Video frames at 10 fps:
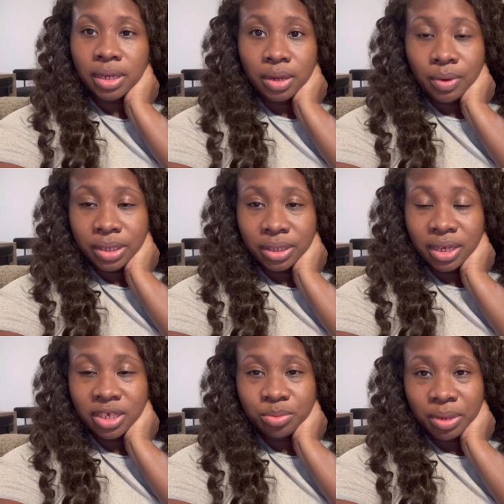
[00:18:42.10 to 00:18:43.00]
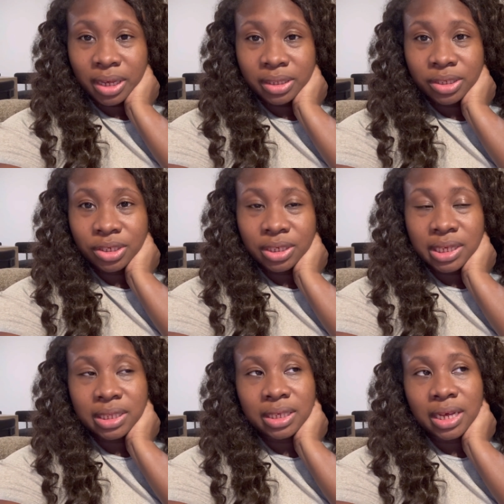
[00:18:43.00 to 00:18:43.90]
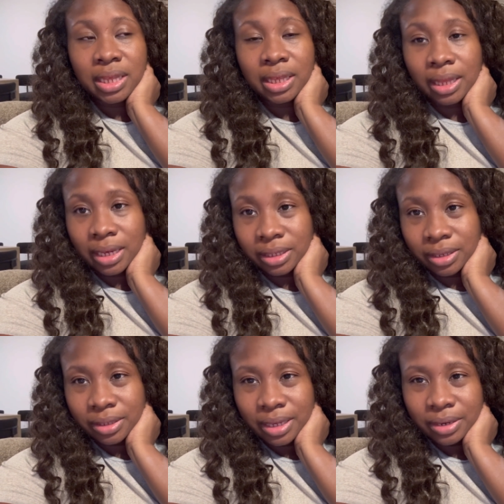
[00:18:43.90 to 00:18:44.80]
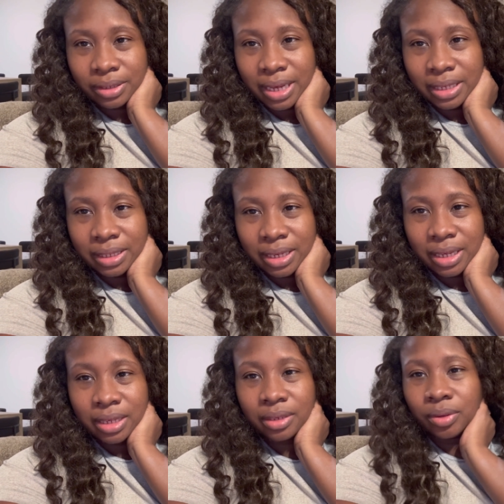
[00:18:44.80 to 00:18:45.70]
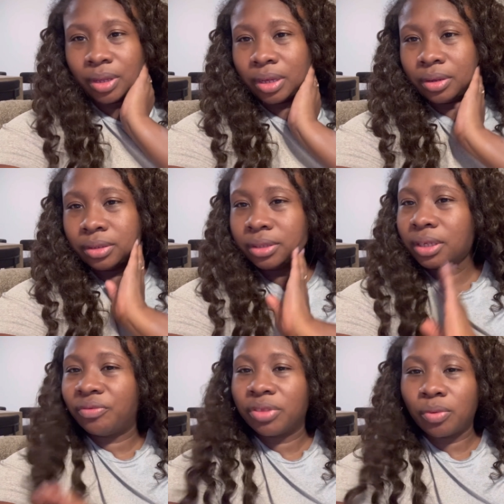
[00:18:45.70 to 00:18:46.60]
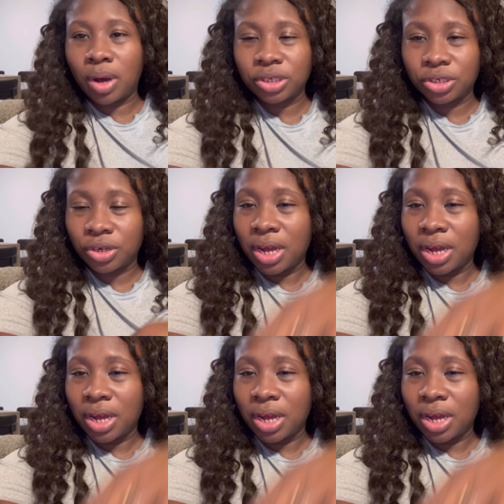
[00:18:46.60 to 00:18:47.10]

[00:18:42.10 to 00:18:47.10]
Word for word: I did wash the kids' blankets and sheets and the Lysol sanitizing, like stuff for the washer.